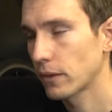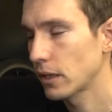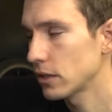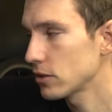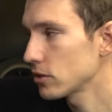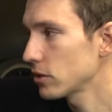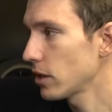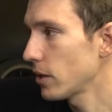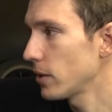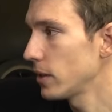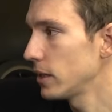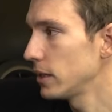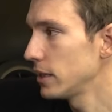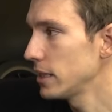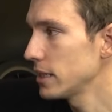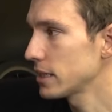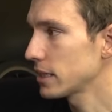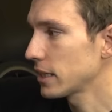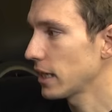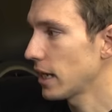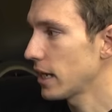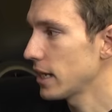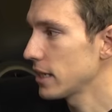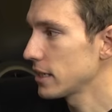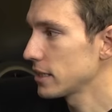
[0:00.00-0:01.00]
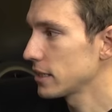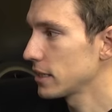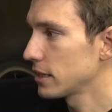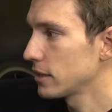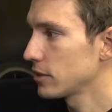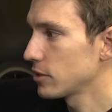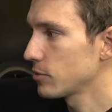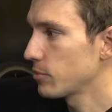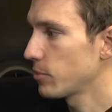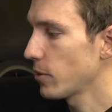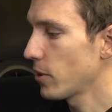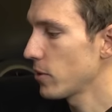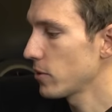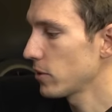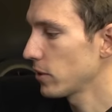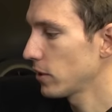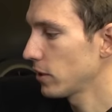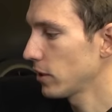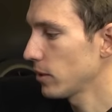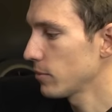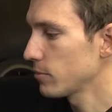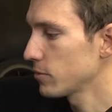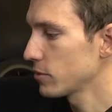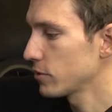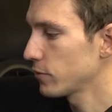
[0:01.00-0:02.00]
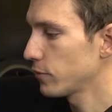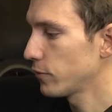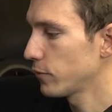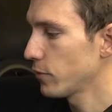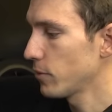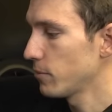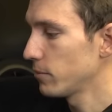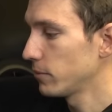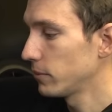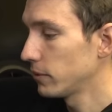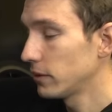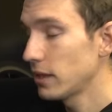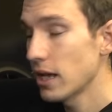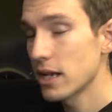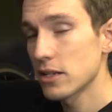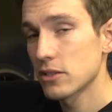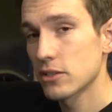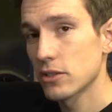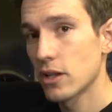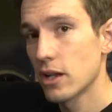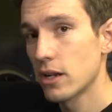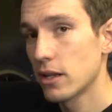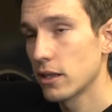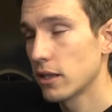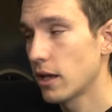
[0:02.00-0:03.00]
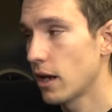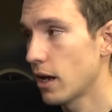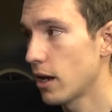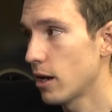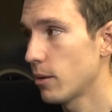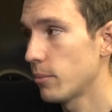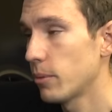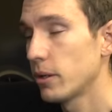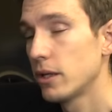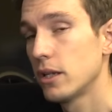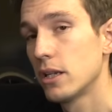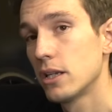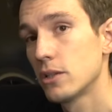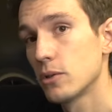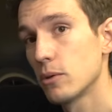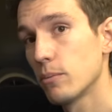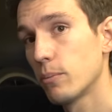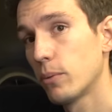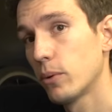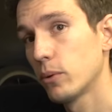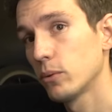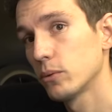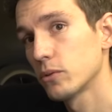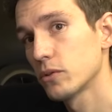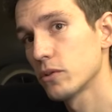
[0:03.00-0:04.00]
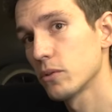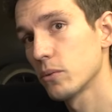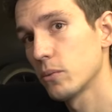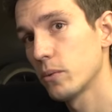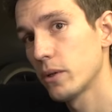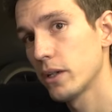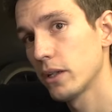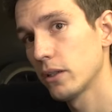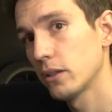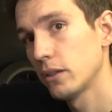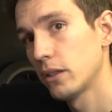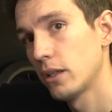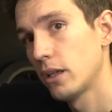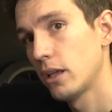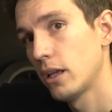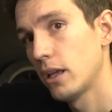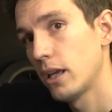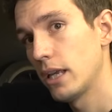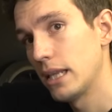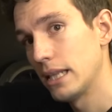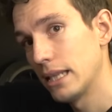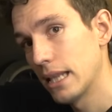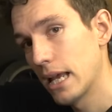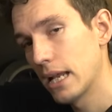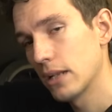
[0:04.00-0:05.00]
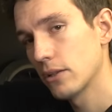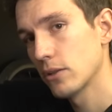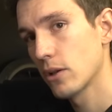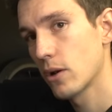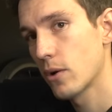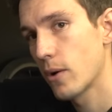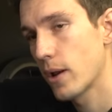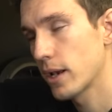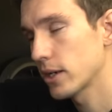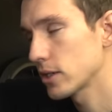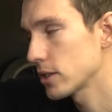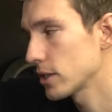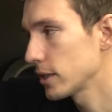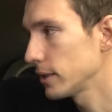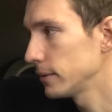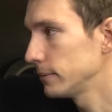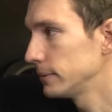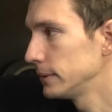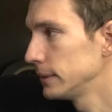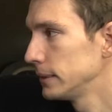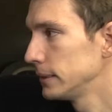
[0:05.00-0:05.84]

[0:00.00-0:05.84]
So in this case, the spoke comes from that side of the hub, so it pulls the wheel in that direction.